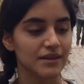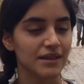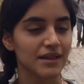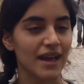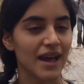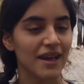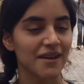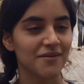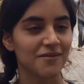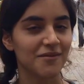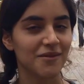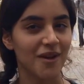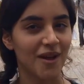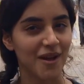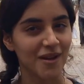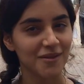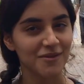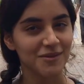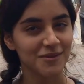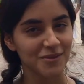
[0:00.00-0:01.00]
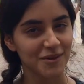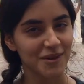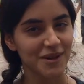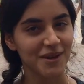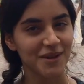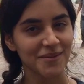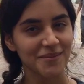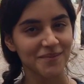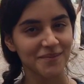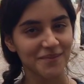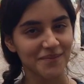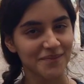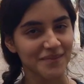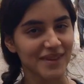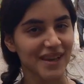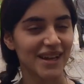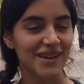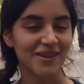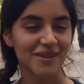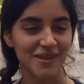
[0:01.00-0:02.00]
To get involved more.
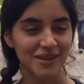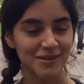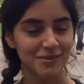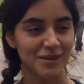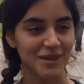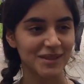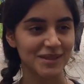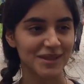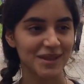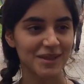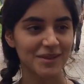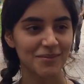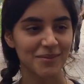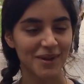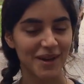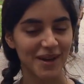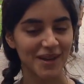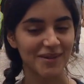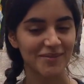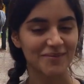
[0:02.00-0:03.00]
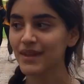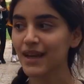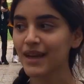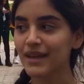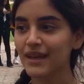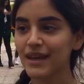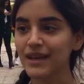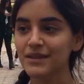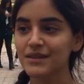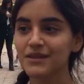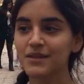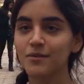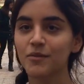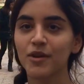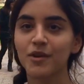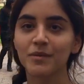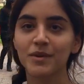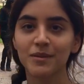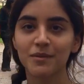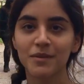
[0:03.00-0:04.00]
I know that's basic, but I guess the
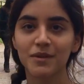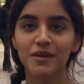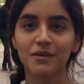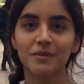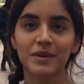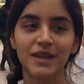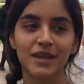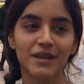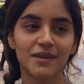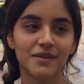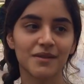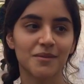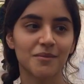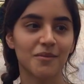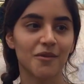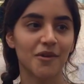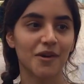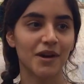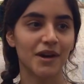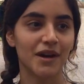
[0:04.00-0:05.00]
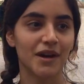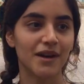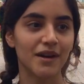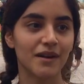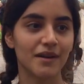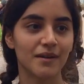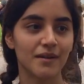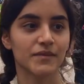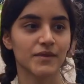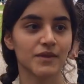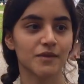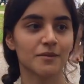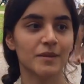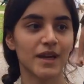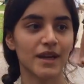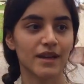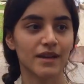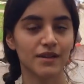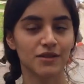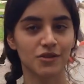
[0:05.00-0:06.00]
more people you meet, the more you
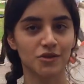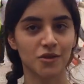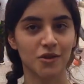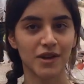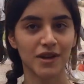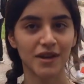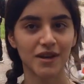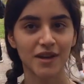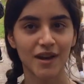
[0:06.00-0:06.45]
may enjoy your